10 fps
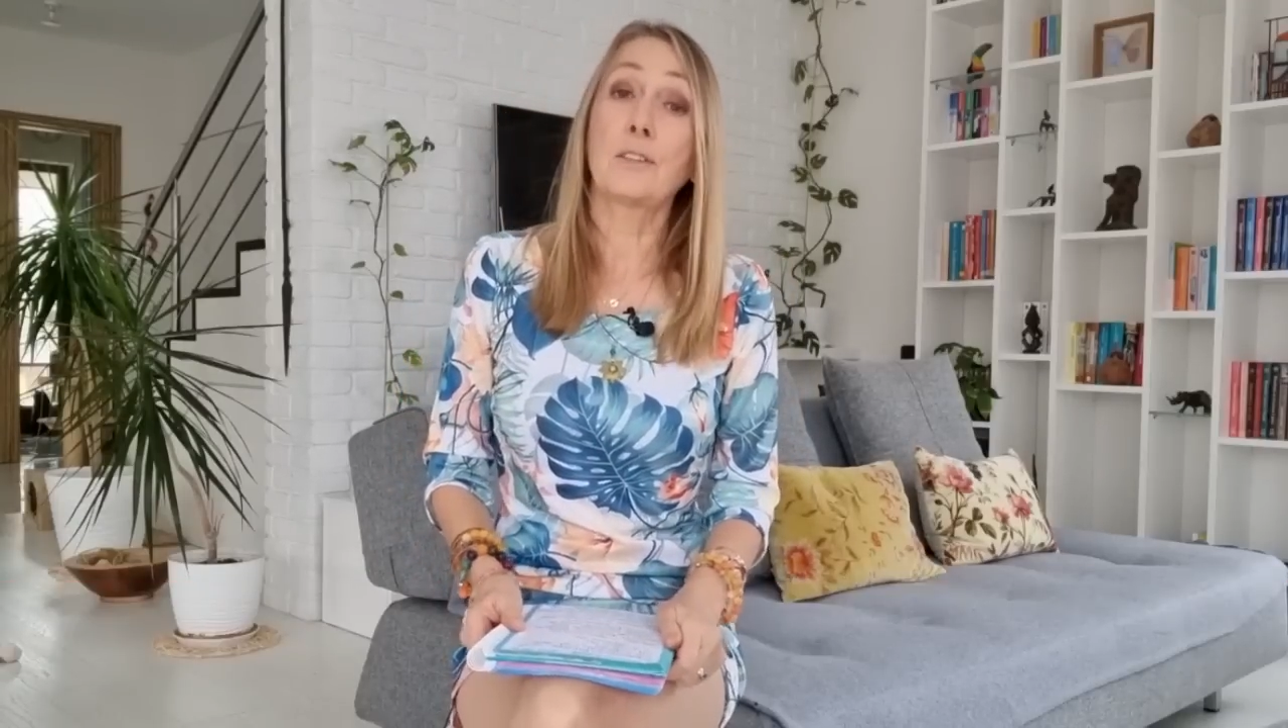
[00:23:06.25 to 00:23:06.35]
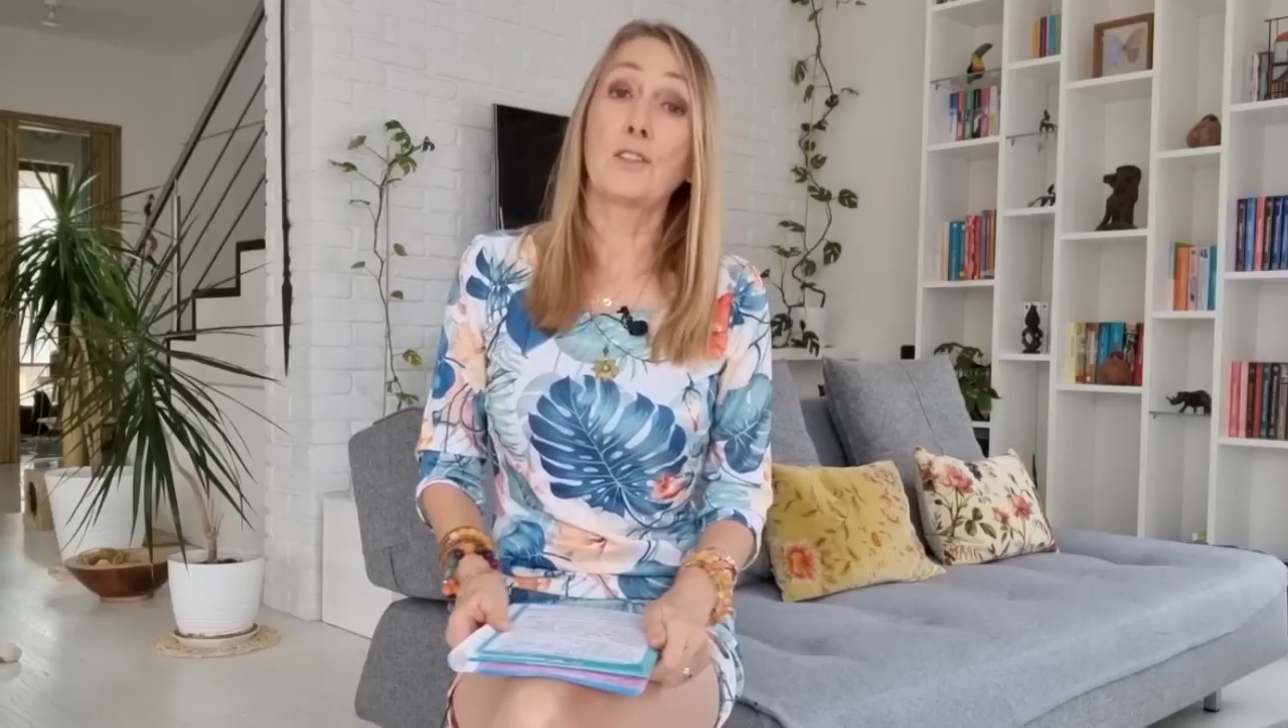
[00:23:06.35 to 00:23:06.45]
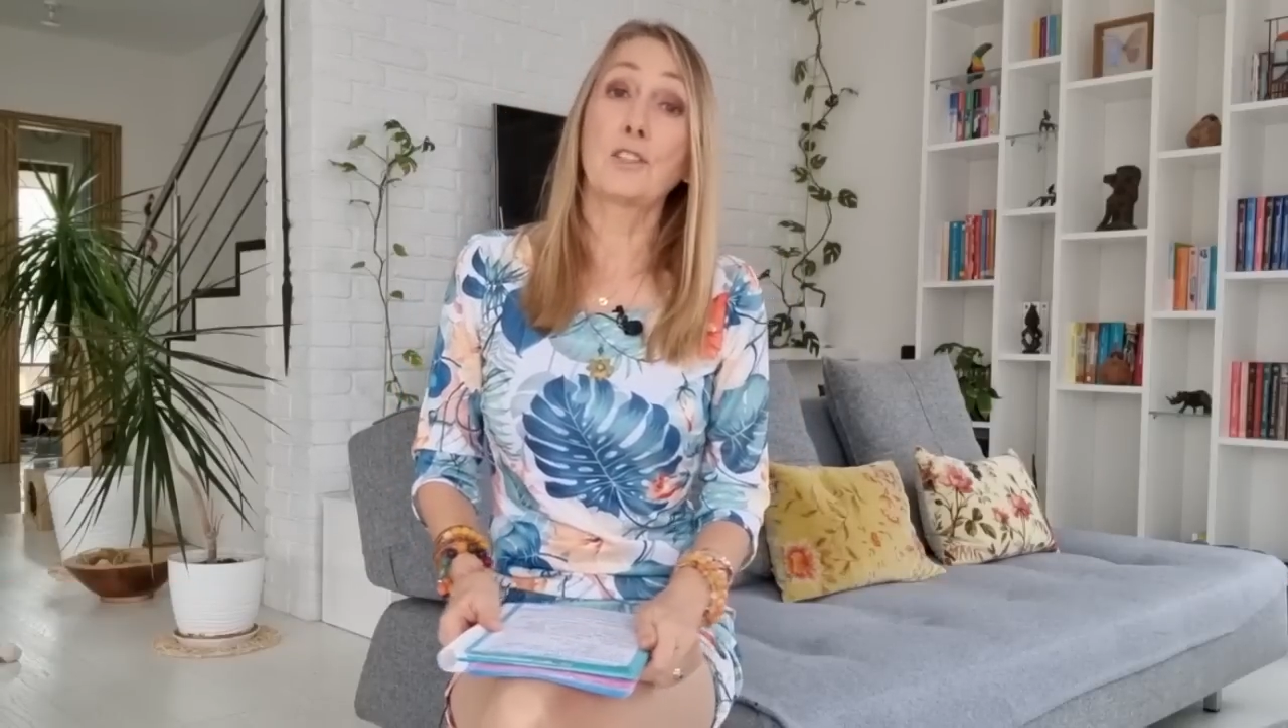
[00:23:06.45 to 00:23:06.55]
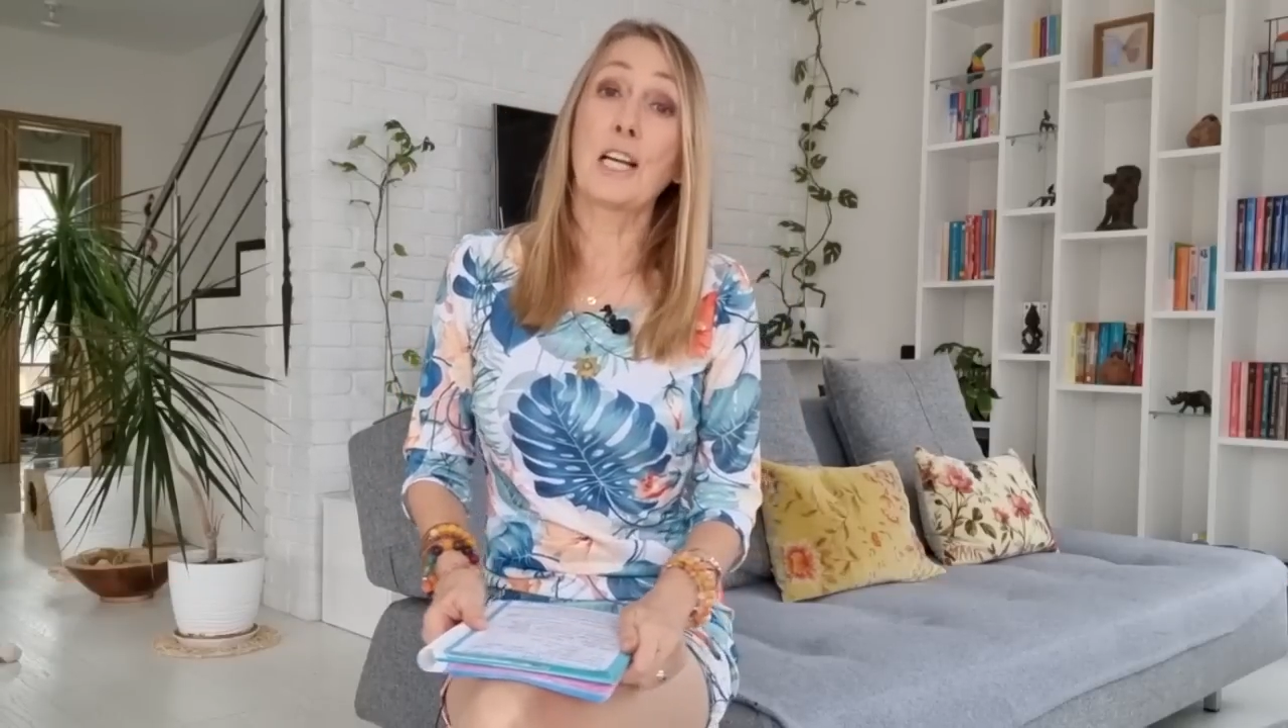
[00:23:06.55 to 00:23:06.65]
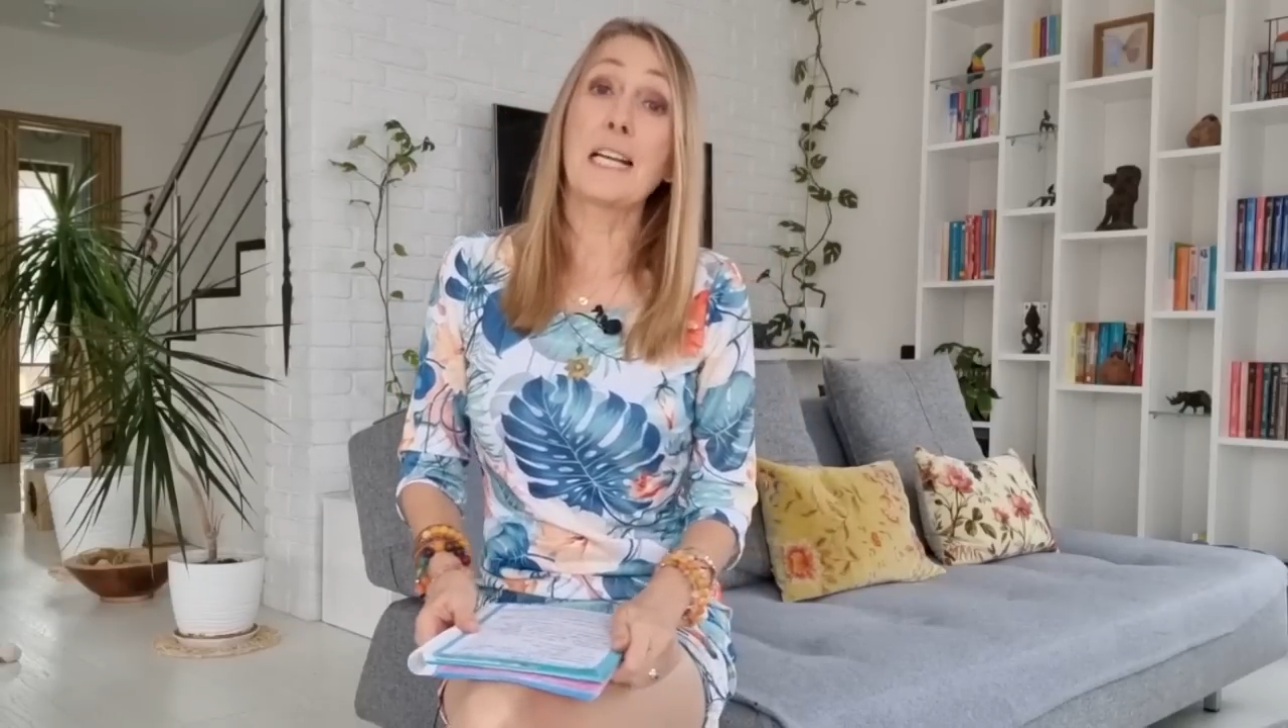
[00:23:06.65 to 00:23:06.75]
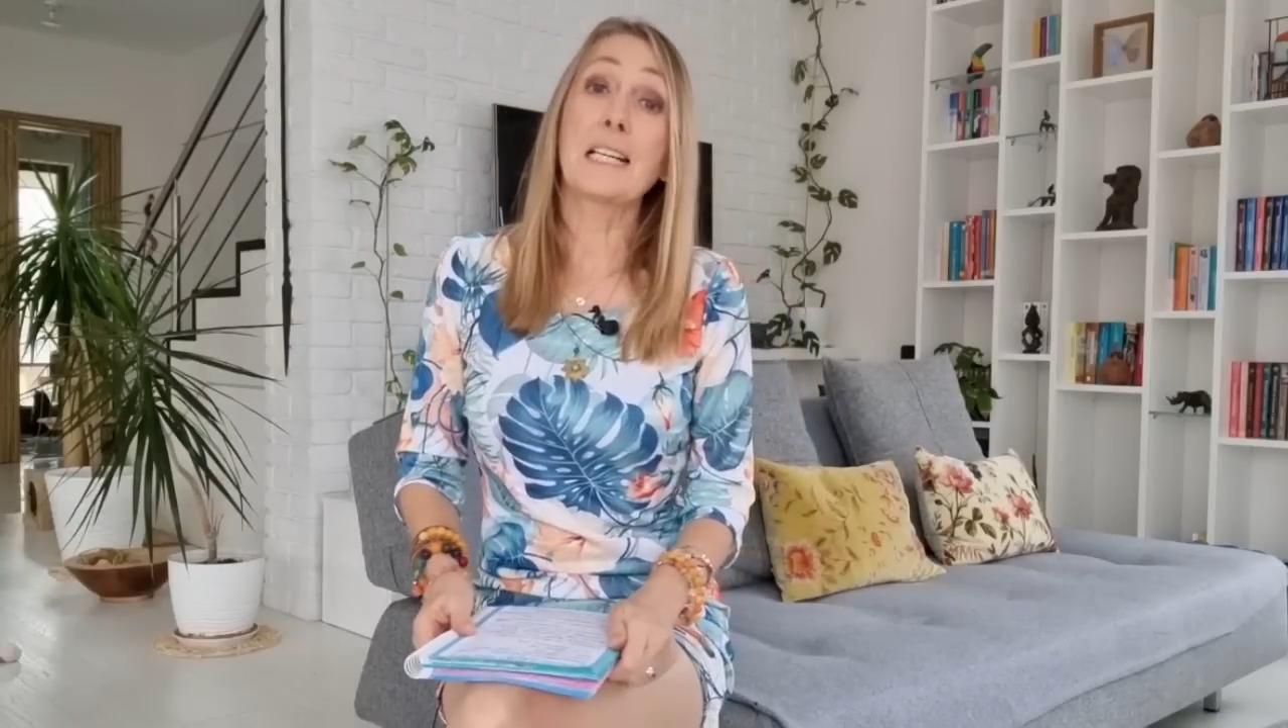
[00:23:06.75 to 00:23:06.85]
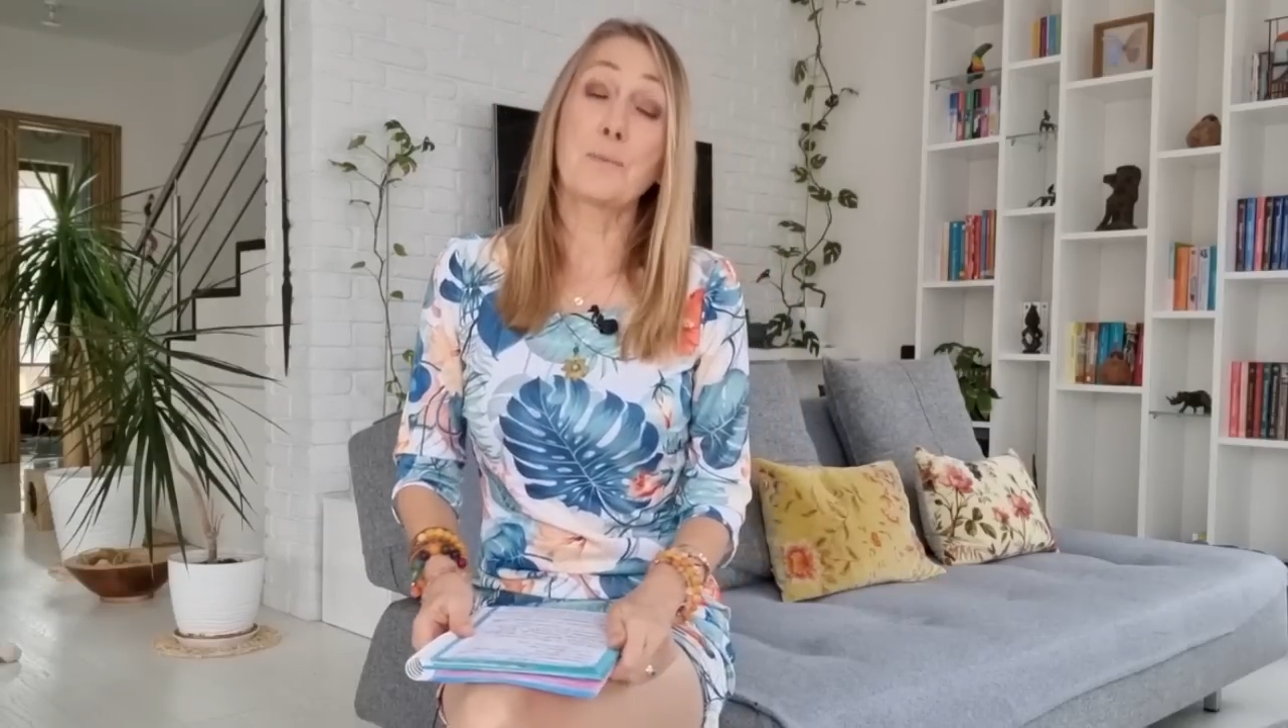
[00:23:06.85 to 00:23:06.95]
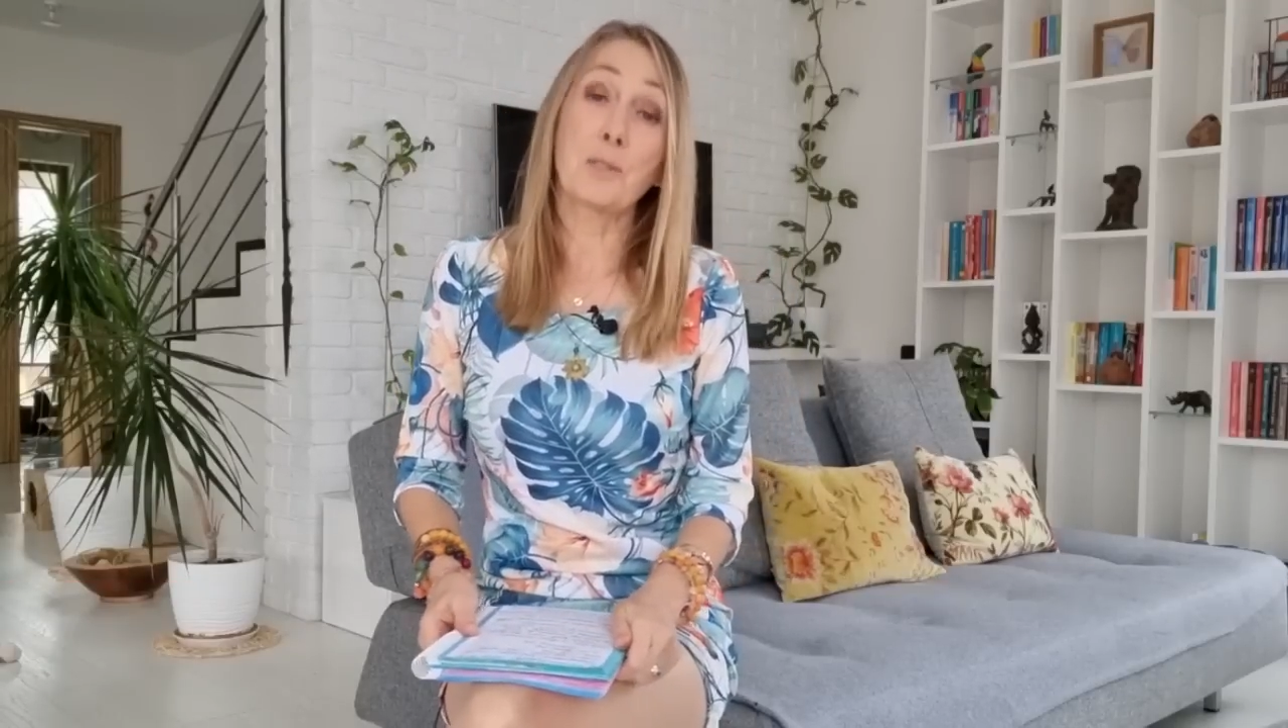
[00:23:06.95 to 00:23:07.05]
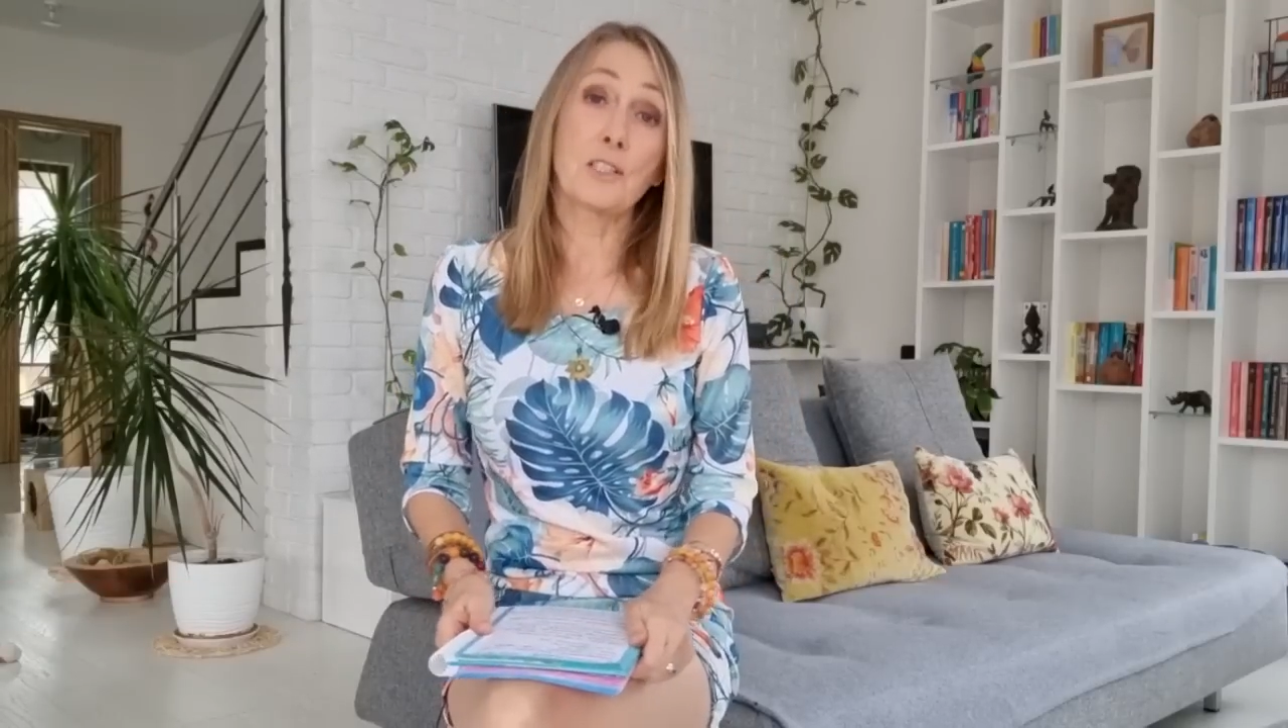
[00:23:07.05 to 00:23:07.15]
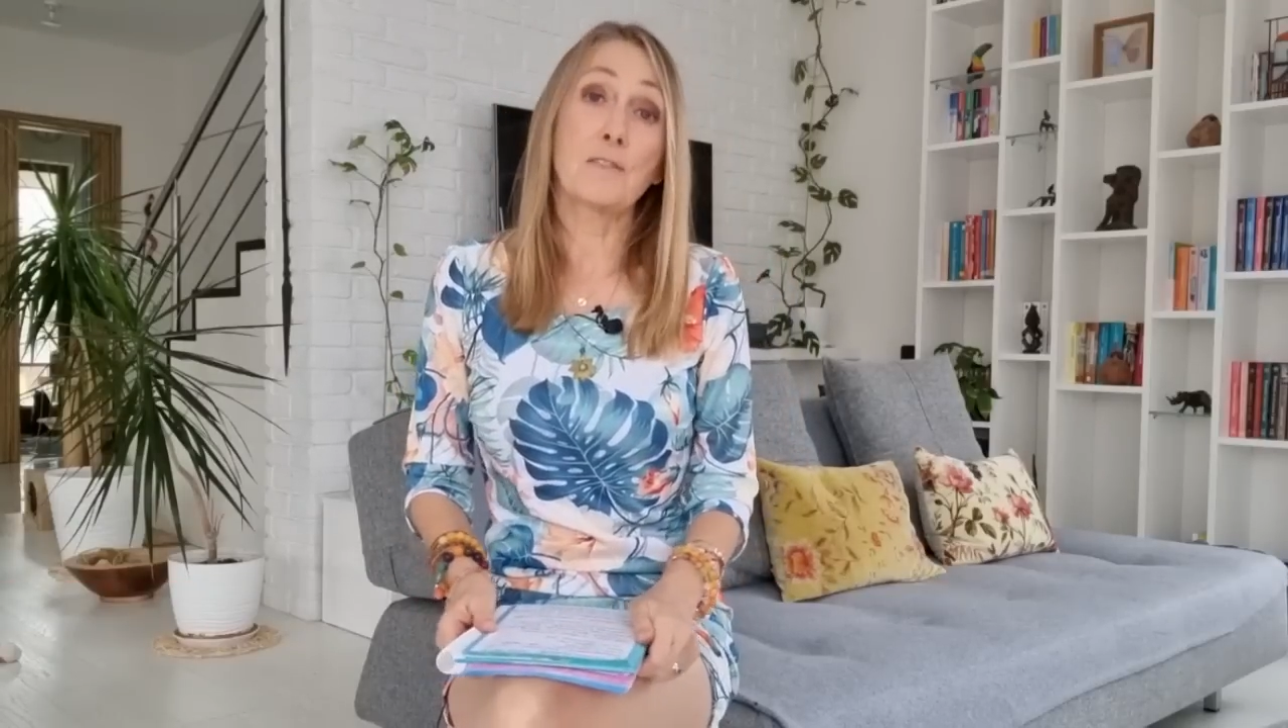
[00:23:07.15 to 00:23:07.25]
a
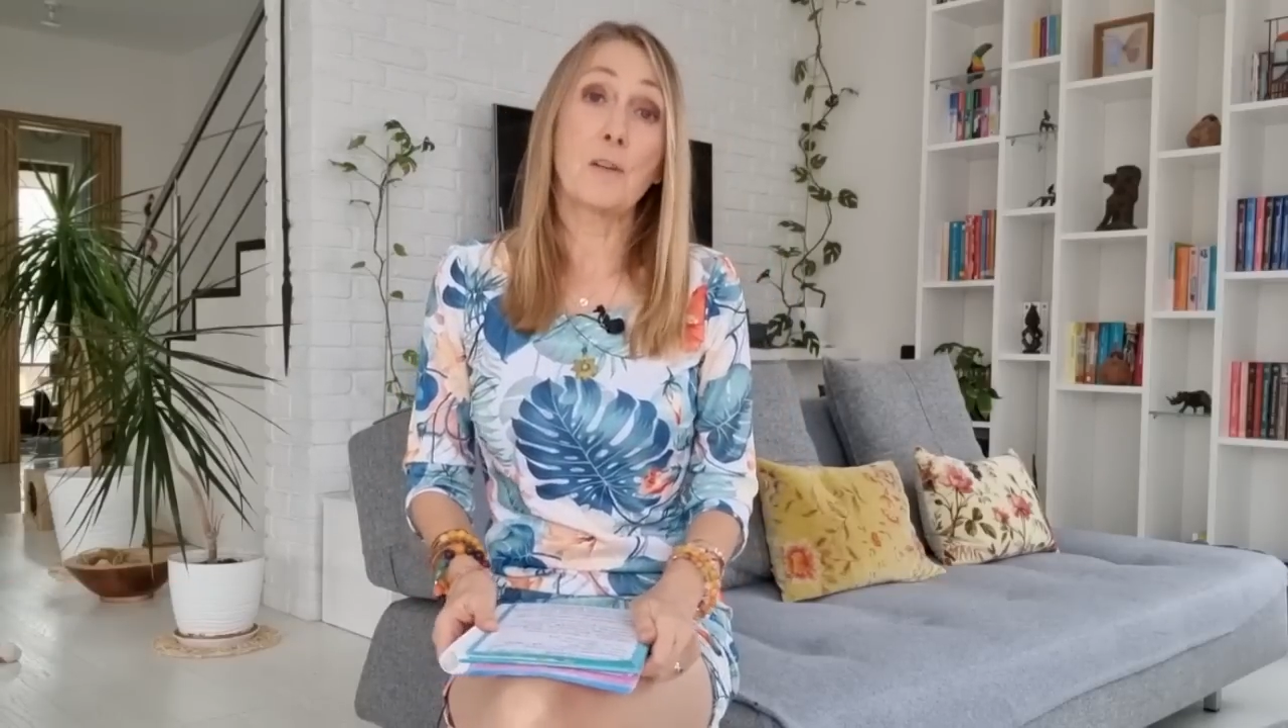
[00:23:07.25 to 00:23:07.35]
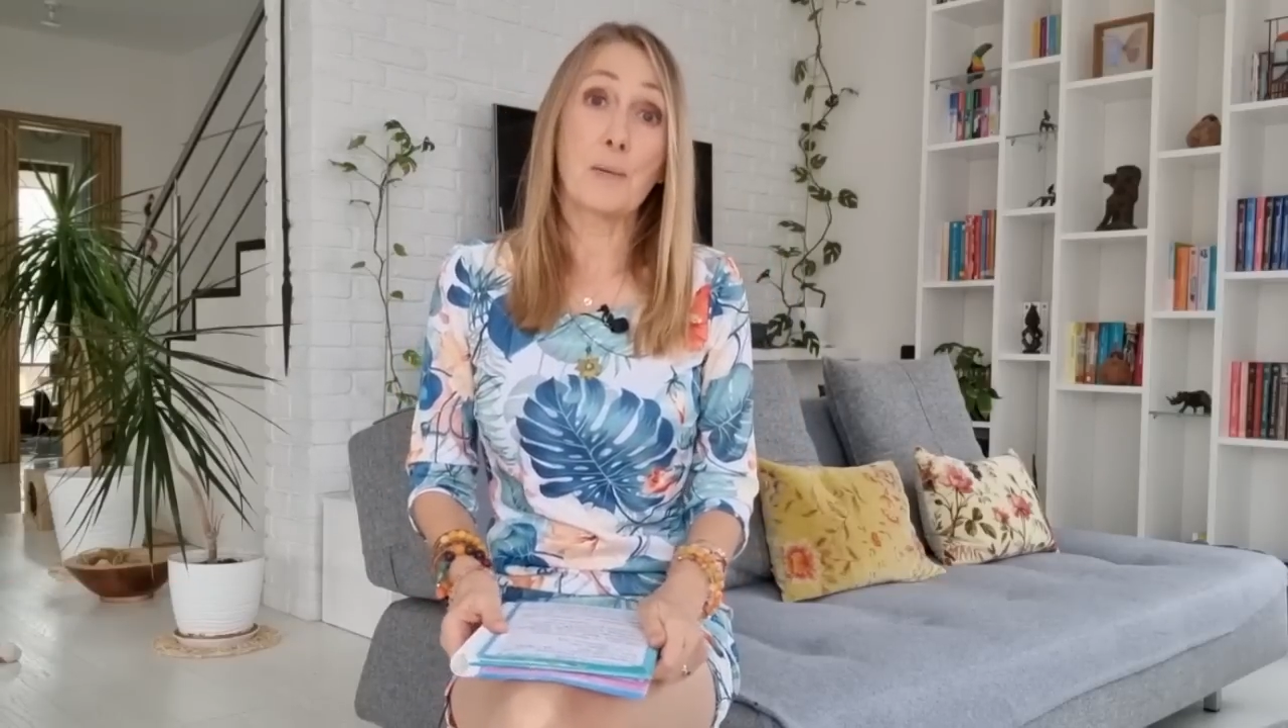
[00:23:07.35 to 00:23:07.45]
proof